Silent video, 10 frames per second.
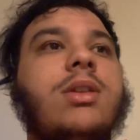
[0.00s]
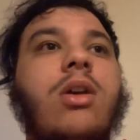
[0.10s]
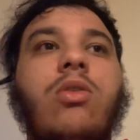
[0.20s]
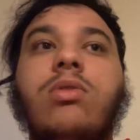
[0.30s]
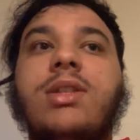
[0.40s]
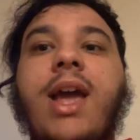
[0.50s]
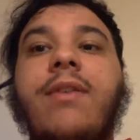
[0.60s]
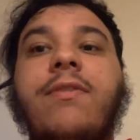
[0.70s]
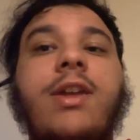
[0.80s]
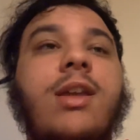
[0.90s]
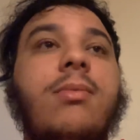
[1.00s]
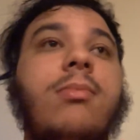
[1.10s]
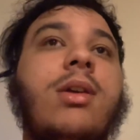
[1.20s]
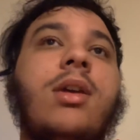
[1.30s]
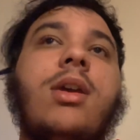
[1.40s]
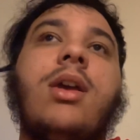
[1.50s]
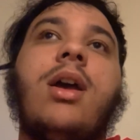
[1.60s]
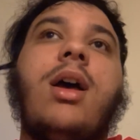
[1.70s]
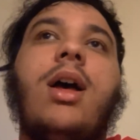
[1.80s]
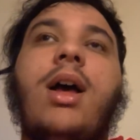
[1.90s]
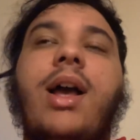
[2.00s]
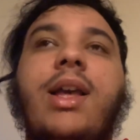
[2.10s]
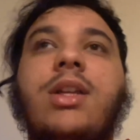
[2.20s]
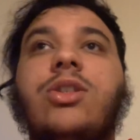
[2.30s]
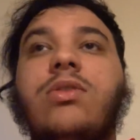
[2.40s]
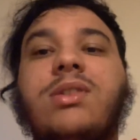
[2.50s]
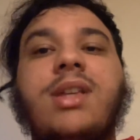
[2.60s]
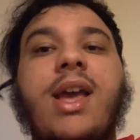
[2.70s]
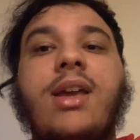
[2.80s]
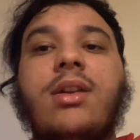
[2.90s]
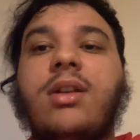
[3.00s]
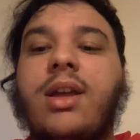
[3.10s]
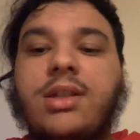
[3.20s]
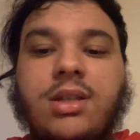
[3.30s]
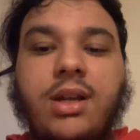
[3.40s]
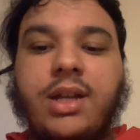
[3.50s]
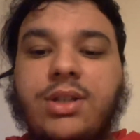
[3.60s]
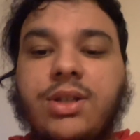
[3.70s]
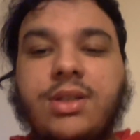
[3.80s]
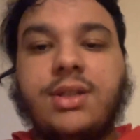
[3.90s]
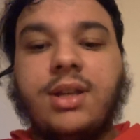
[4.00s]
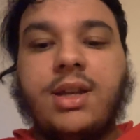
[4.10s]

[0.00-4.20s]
A good day for him. I guess you could say it's just.